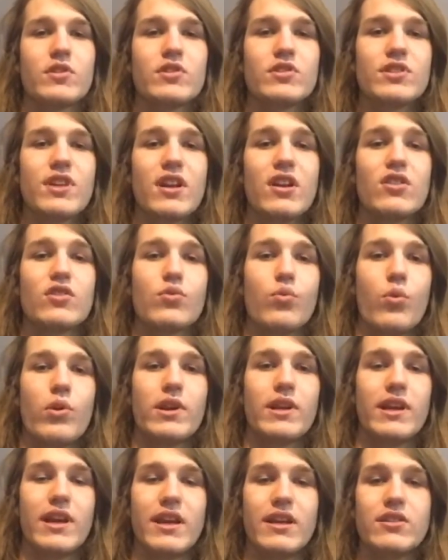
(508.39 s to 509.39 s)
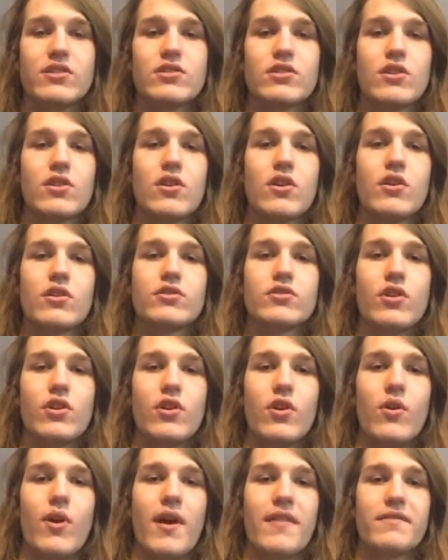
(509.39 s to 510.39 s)
just get a 20-inch so
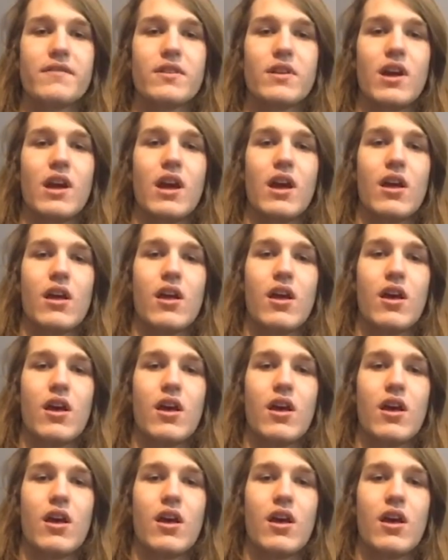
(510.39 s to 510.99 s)
you don't have to